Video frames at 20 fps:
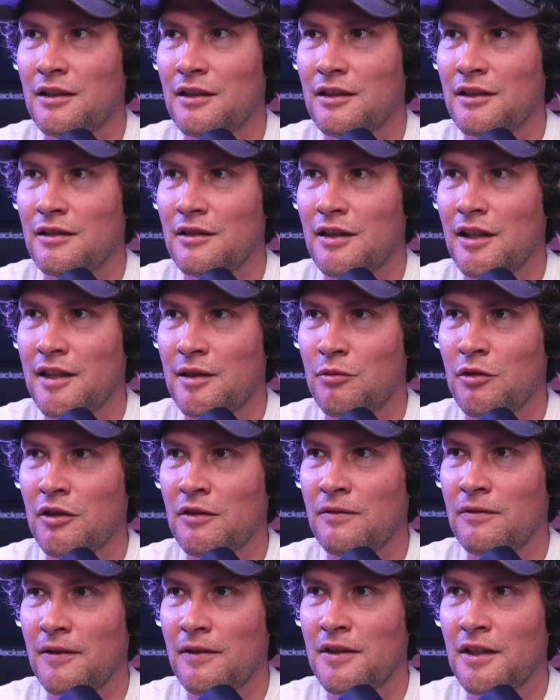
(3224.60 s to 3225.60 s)
It's been
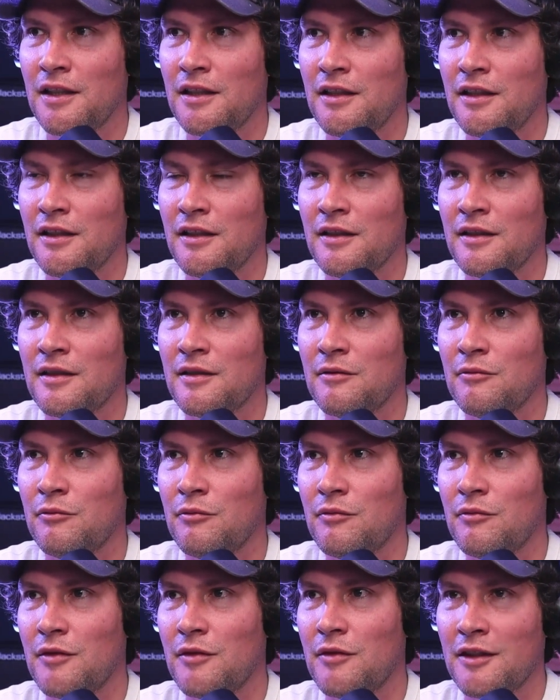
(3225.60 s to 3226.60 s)
15 years.
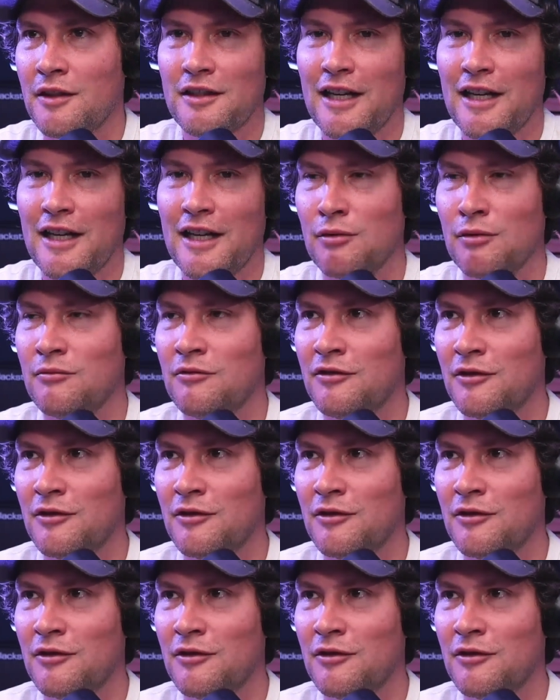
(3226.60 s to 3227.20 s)
Here's an album from